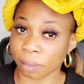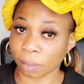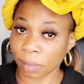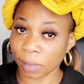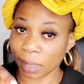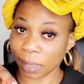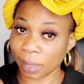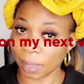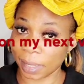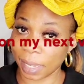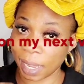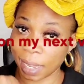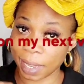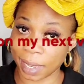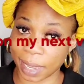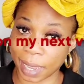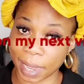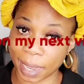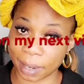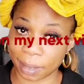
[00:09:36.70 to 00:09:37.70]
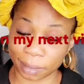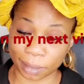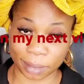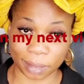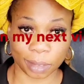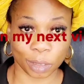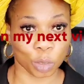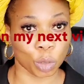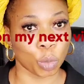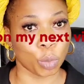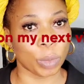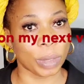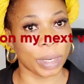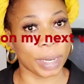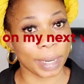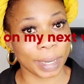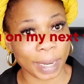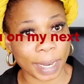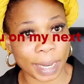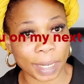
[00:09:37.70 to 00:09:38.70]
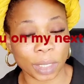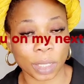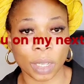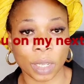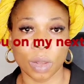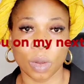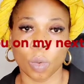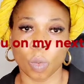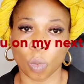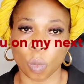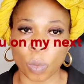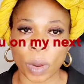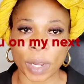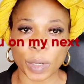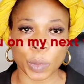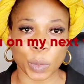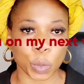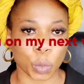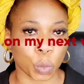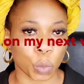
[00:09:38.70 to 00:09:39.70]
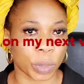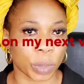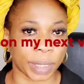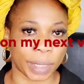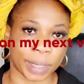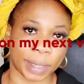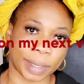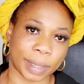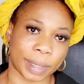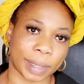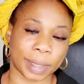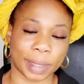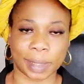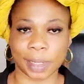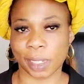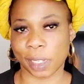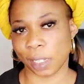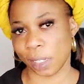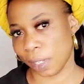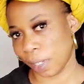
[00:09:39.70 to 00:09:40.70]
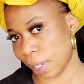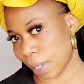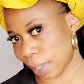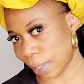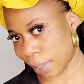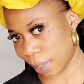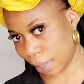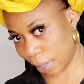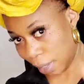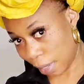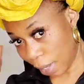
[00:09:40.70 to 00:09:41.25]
stay here. You will learn one or two things. Yes.